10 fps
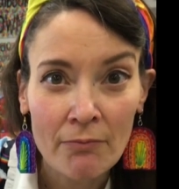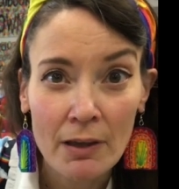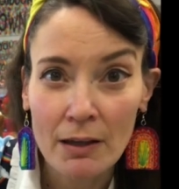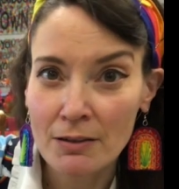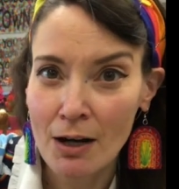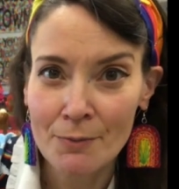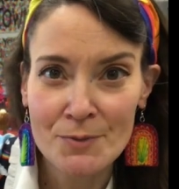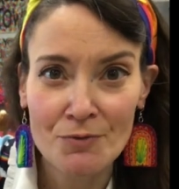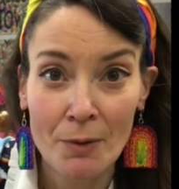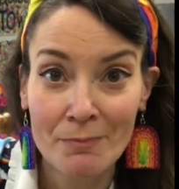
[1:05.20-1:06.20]
It comes
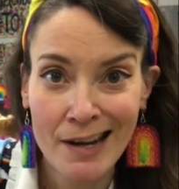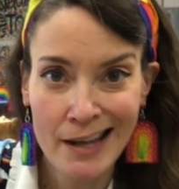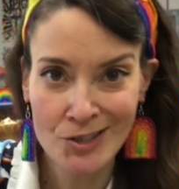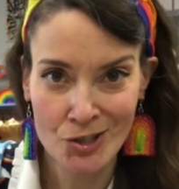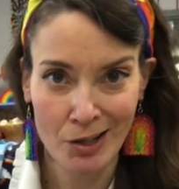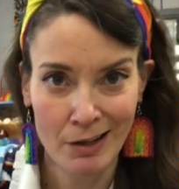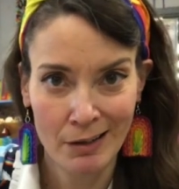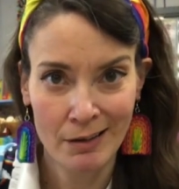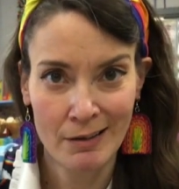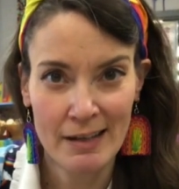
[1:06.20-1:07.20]
from nature.
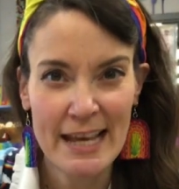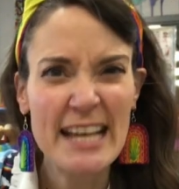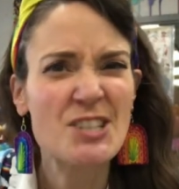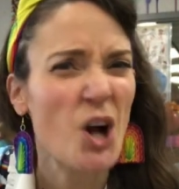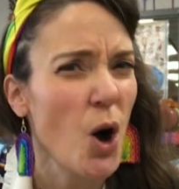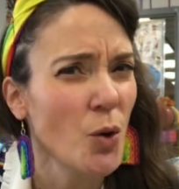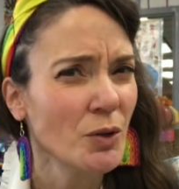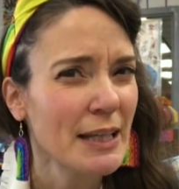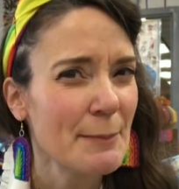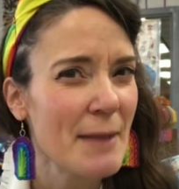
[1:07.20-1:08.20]
It's
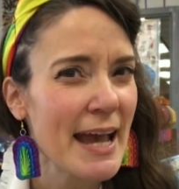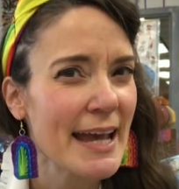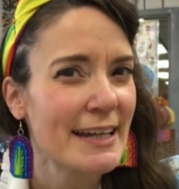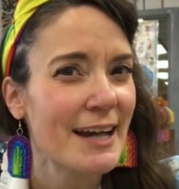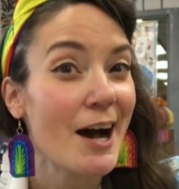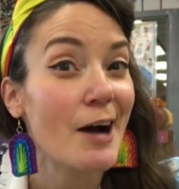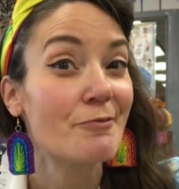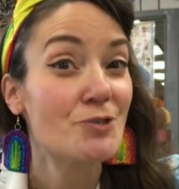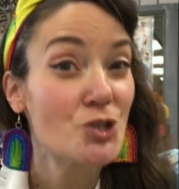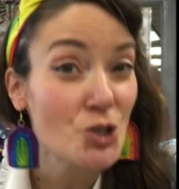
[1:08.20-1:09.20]
only made
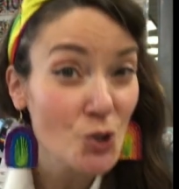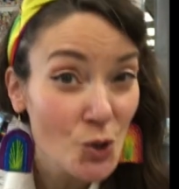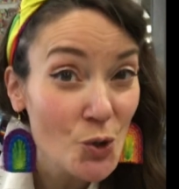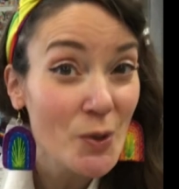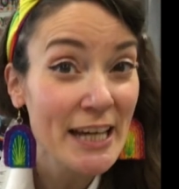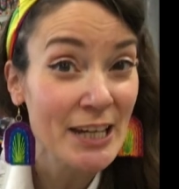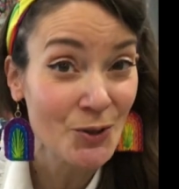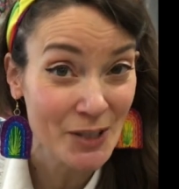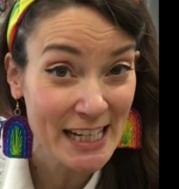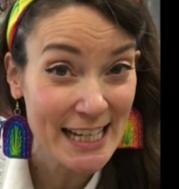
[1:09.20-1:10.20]
of two
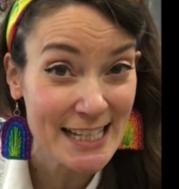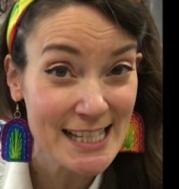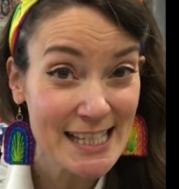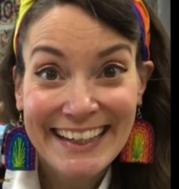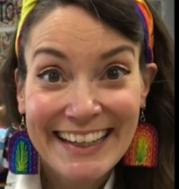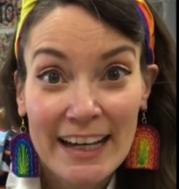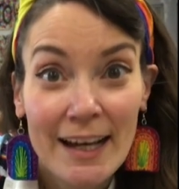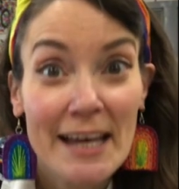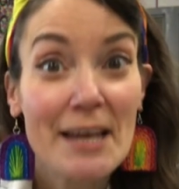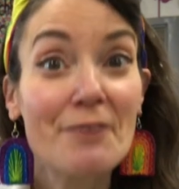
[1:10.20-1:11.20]
ingredients.
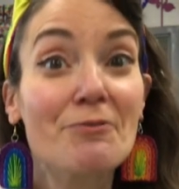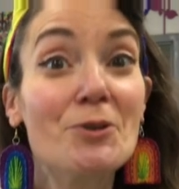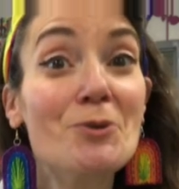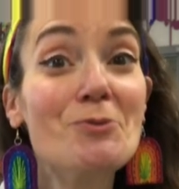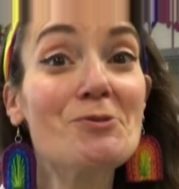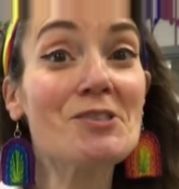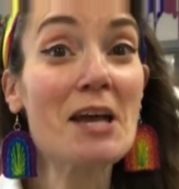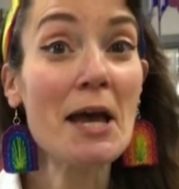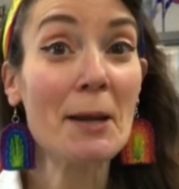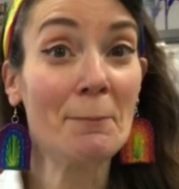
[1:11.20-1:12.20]
If you
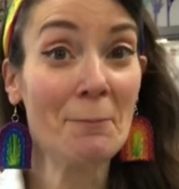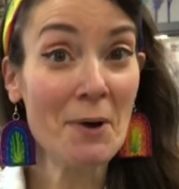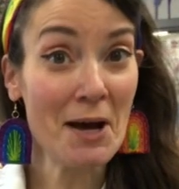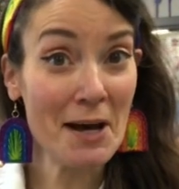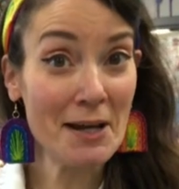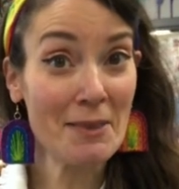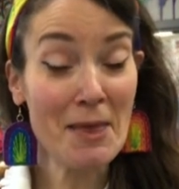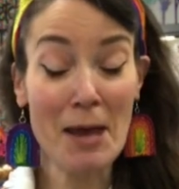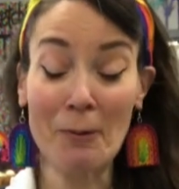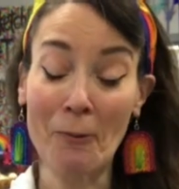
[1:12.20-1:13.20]
said mud,
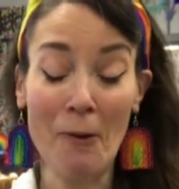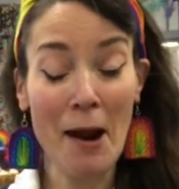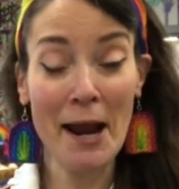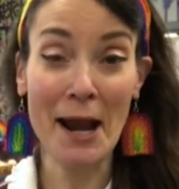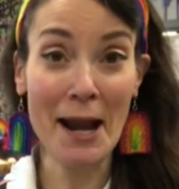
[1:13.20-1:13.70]
then ring a